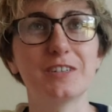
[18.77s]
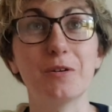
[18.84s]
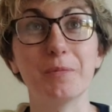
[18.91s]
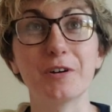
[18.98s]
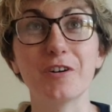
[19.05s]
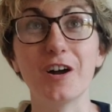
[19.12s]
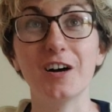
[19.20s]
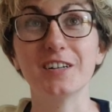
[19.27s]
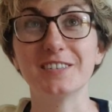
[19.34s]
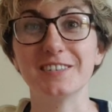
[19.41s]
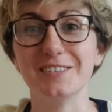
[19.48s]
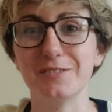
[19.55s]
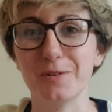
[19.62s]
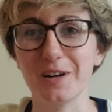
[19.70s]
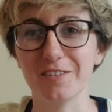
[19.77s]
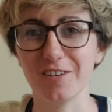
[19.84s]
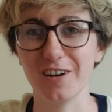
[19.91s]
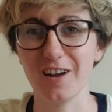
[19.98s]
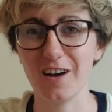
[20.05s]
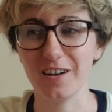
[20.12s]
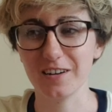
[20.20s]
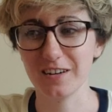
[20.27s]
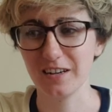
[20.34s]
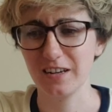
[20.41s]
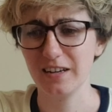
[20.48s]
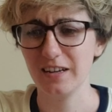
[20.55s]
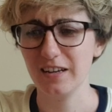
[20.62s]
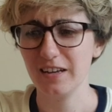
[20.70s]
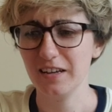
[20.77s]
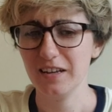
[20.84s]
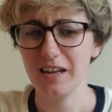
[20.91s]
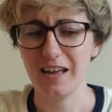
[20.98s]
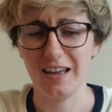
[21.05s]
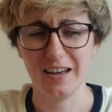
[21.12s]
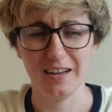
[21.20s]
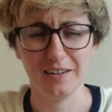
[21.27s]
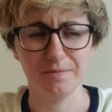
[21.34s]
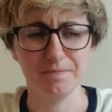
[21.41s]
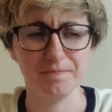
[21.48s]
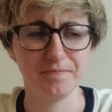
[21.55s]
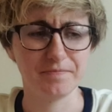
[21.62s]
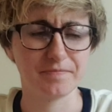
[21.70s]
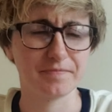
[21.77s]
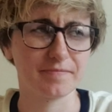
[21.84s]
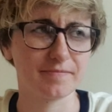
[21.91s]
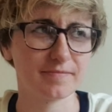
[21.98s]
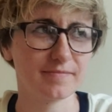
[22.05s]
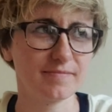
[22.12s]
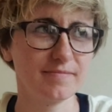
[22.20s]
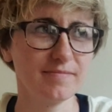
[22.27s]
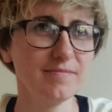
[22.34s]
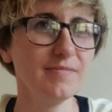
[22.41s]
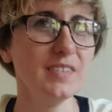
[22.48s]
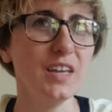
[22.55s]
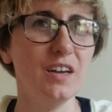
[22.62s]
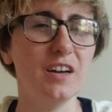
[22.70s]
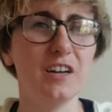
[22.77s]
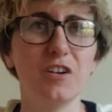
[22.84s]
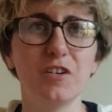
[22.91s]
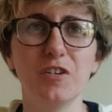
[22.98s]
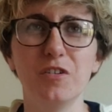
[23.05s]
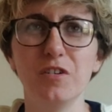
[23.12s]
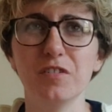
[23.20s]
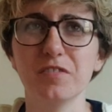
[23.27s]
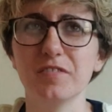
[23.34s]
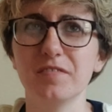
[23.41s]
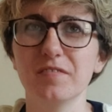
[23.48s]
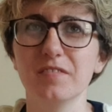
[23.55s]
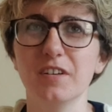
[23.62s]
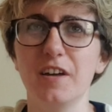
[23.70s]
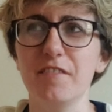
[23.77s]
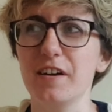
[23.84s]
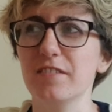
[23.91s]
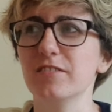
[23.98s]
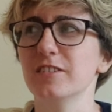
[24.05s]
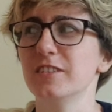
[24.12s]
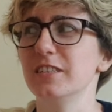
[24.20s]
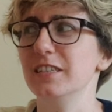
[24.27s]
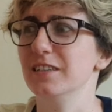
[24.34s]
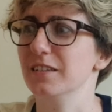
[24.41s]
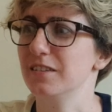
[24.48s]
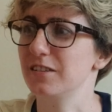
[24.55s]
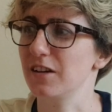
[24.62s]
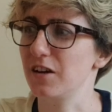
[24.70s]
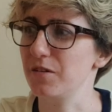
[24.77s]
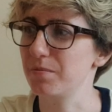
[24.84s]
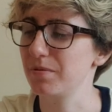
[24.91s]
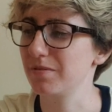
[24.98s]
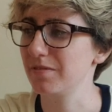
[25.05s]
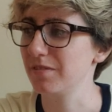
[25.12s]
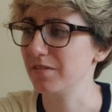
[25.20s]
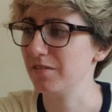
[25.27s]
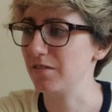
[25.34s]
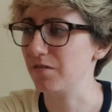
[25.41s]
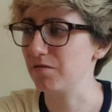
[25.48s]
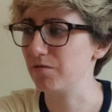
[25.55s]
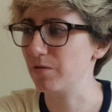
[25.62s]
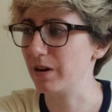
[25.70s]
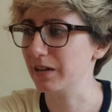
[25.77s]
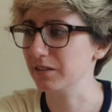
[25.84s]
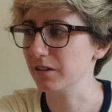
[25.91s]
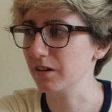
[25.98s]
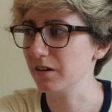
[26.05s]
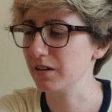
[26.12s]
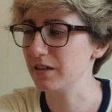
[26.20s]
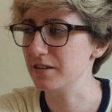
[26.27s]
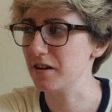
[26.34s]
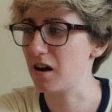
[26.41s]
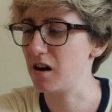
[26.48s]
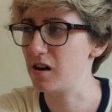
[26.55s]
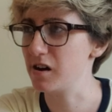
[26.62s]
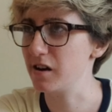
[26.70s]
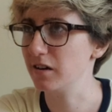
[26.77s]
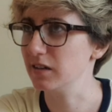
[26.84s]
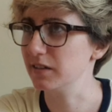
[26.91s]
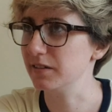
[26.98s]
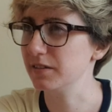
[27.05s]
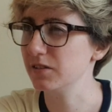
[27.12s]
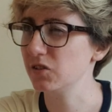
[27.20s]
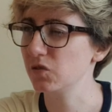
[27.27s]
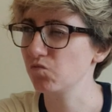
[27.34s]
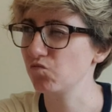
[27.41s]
come across this weather a lot. I don't know if I've ever seen this type of weather in Ireland.